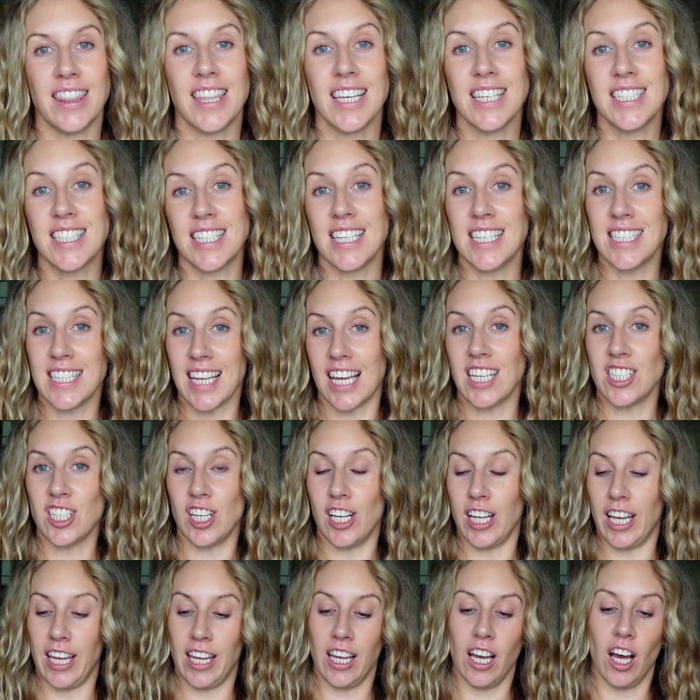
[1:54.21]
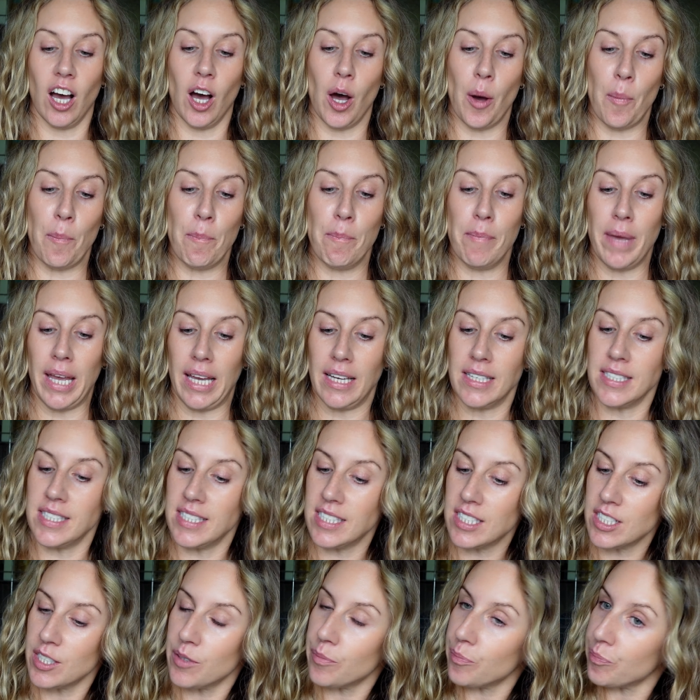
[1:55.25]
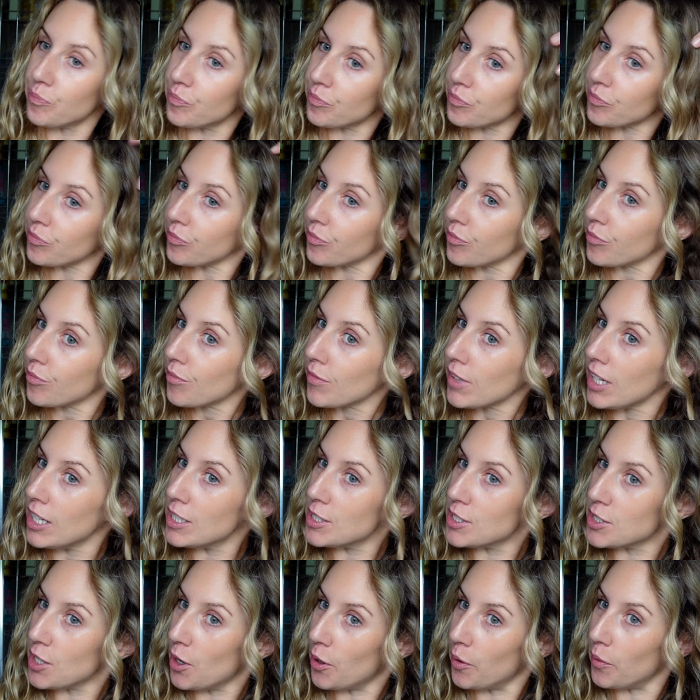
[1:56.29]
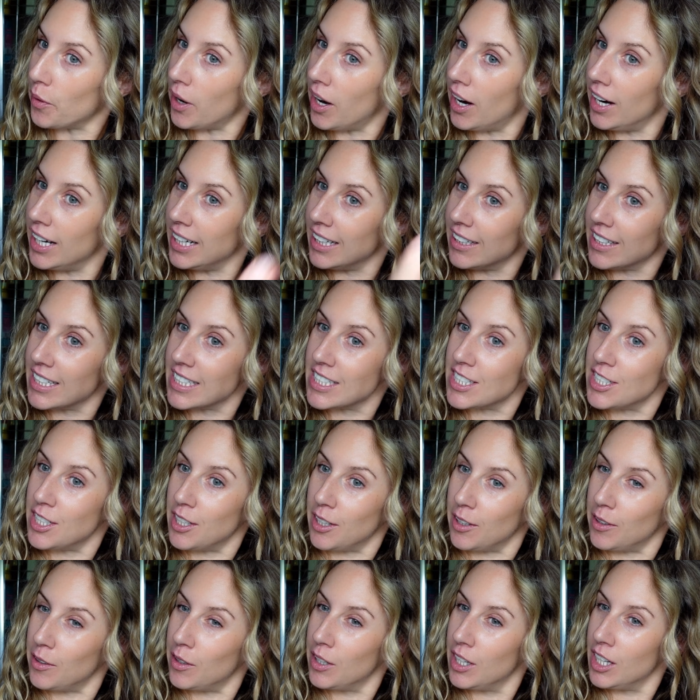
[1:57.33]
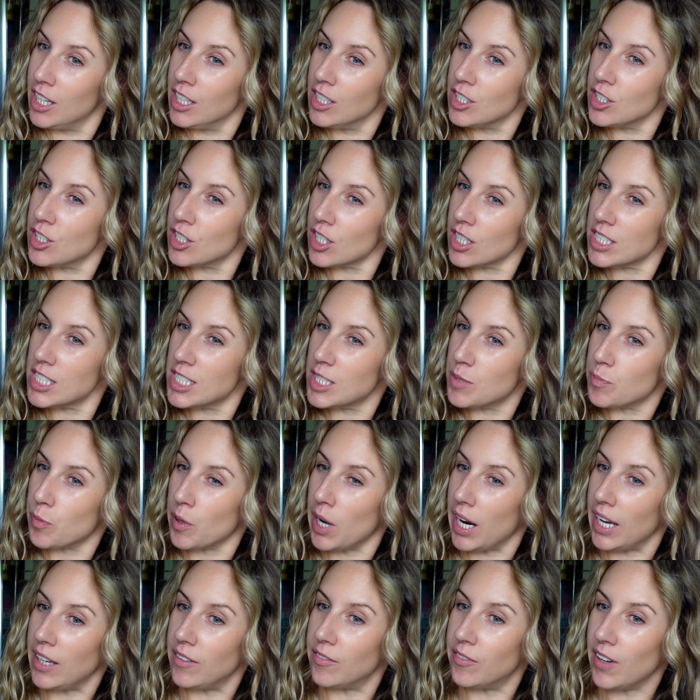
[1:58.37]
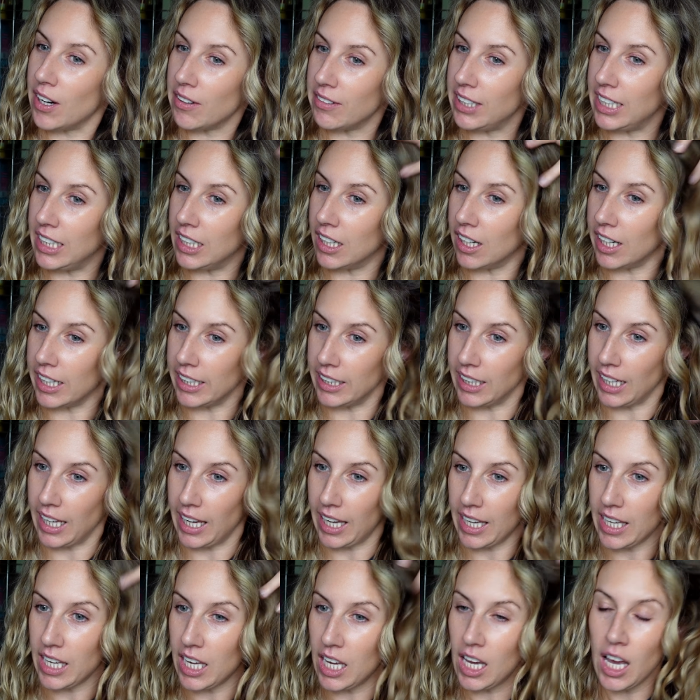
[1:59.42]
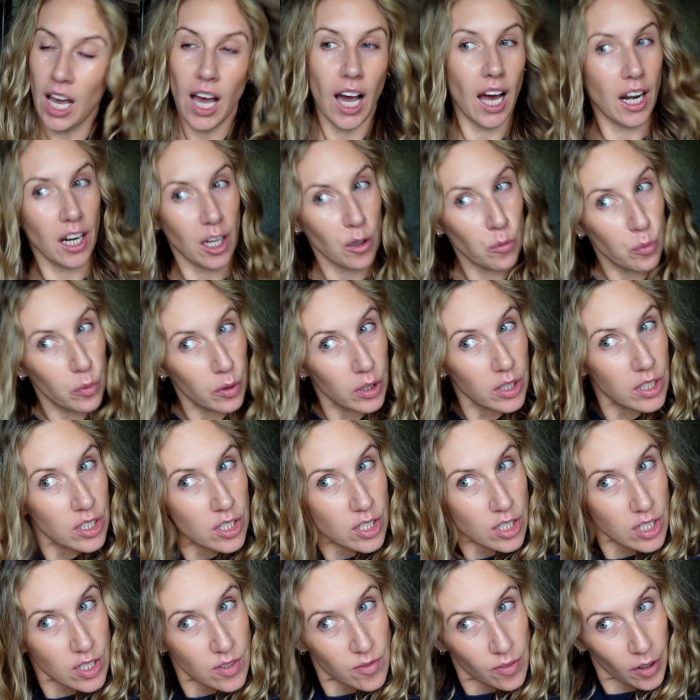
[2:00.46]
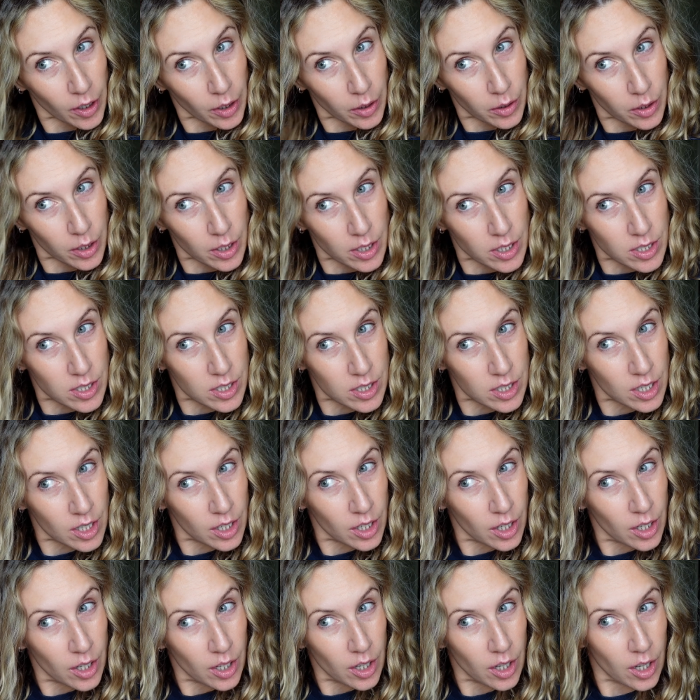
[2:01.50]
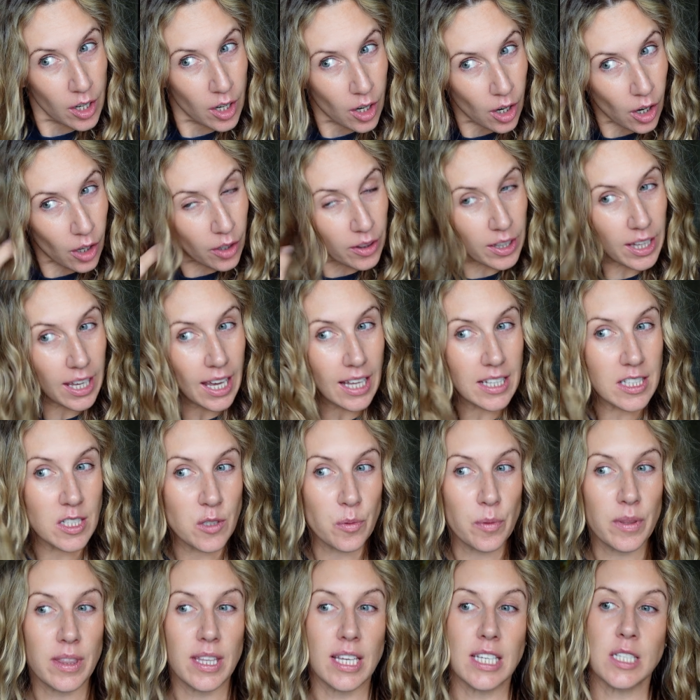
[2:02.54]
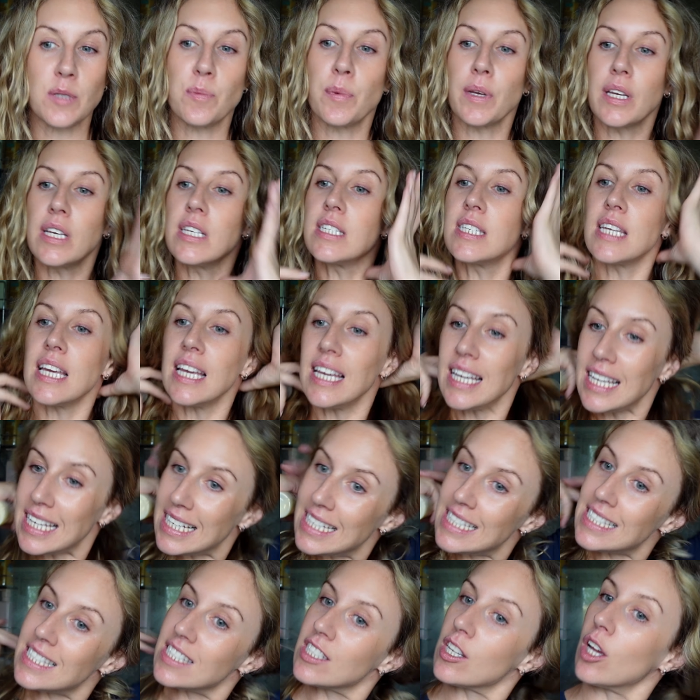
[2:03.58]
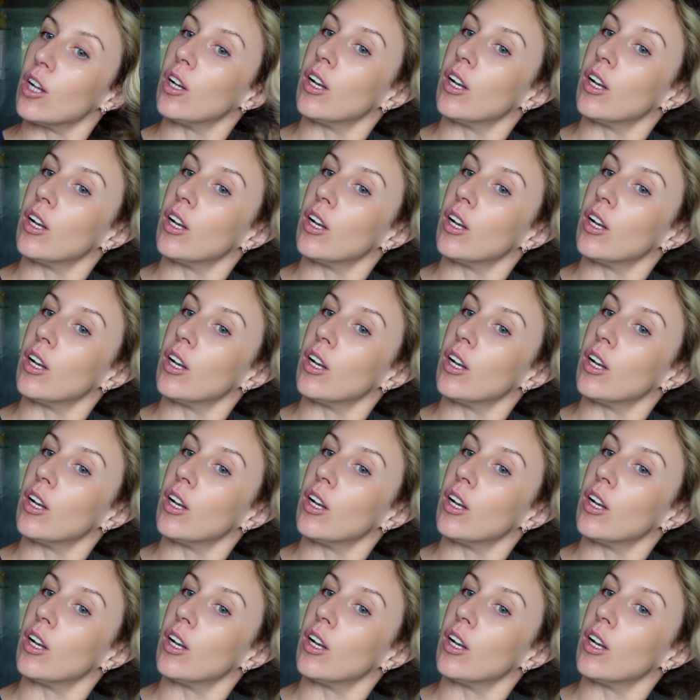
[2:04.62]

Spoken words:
this is actually a mist. So I like to just spray very lightly, and I wouldn't just focus on the ends with this because it is so